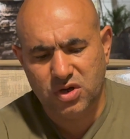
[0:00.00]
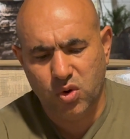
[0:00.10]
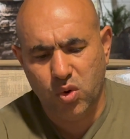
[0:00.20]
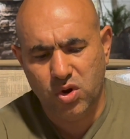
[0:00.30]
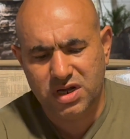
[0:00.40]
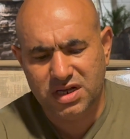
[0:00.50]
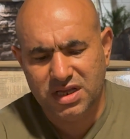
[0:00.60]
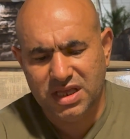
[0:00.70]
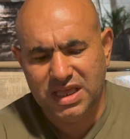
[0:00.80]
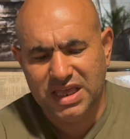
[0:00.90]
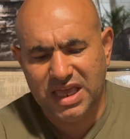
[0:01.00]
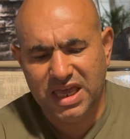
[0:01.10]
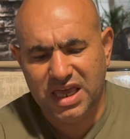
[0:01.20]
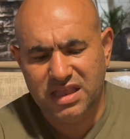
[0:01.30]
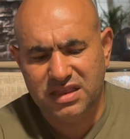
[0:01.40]
oak,
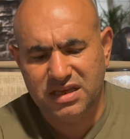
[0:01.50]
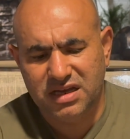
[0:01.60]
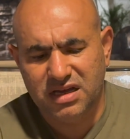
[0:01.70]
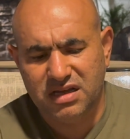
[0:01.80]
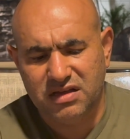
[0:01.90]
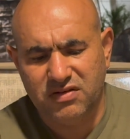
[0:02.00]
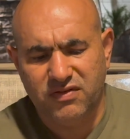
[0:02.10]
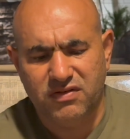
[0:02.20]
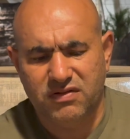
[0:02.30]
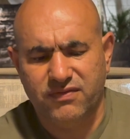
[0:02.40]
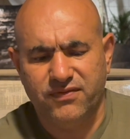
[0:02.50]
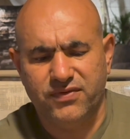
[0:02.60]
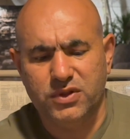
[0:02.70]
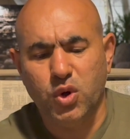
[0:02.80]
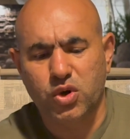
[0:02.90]
and
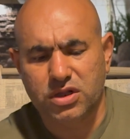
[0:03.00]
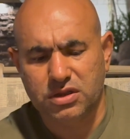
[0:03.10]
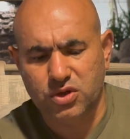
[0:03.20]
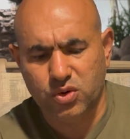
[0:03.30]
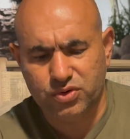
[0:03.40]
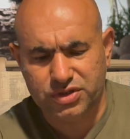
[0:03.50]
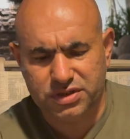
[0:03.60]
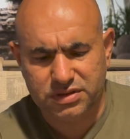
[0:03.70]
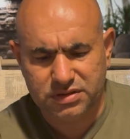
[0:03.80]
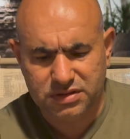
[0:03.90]
floral notes.